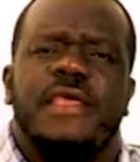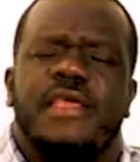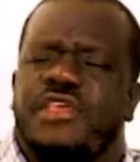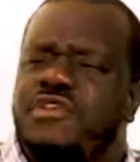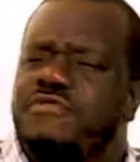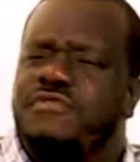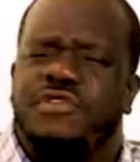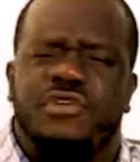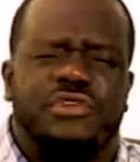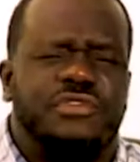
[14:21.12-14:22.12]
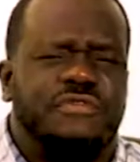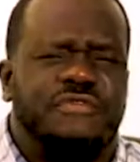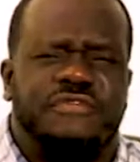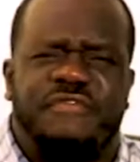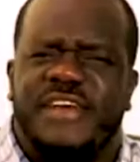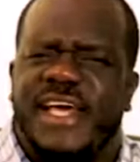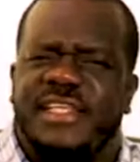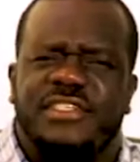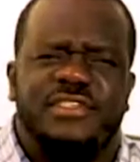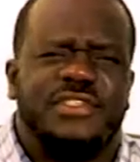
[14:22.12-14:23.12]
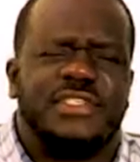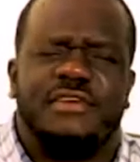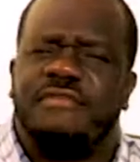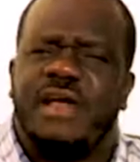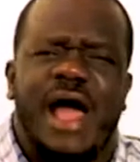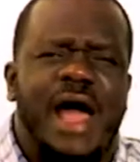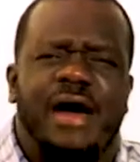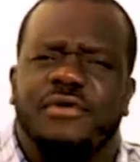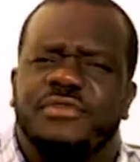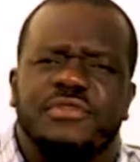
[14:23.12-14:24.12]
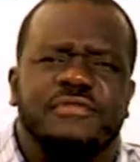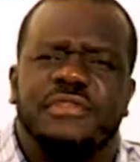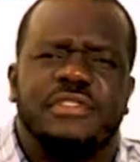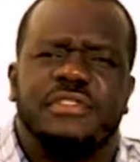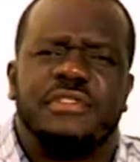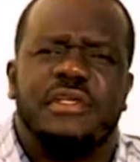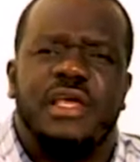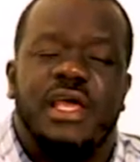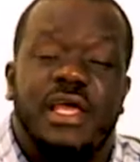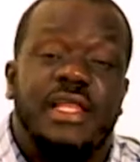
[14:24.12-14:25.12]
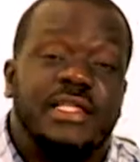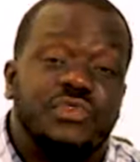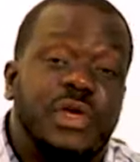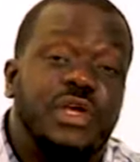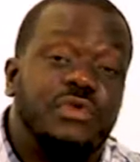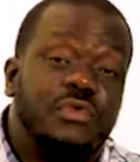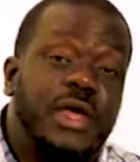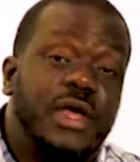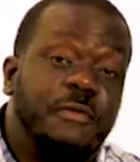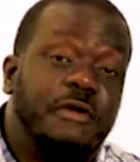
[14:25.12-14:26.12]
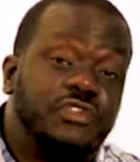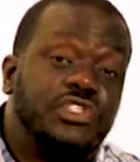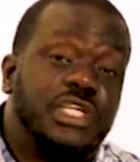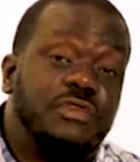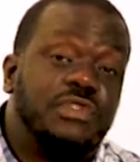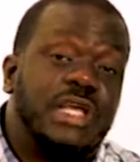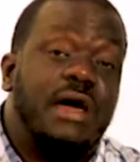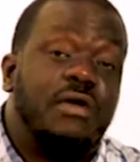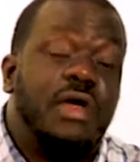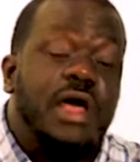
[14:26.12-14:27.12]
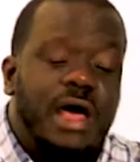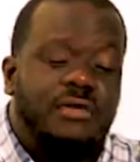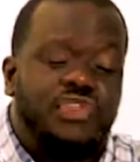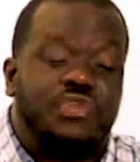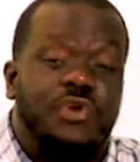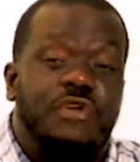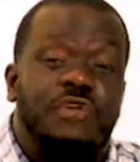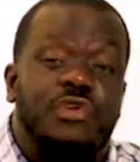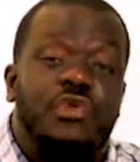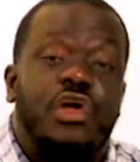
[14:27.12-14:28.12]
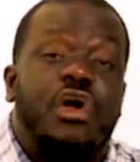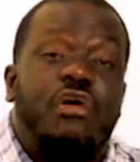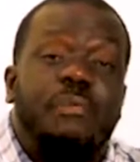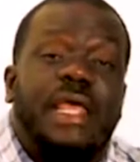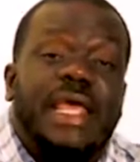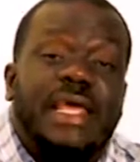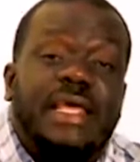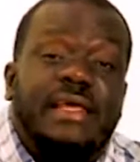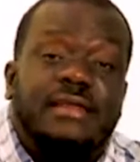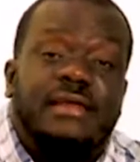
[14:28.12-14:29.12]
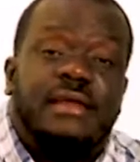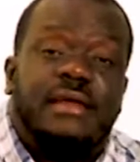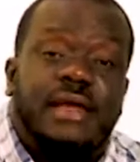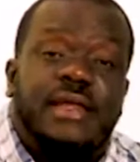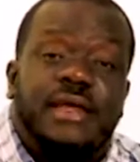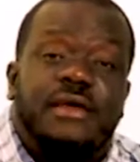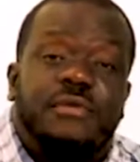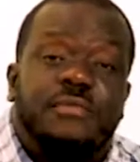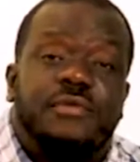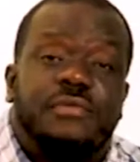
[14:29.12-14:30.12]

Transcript: You've got to fight yourself out of it. And that's where God will help. I've just shared with you how, how the Spirit of God will come in and help you.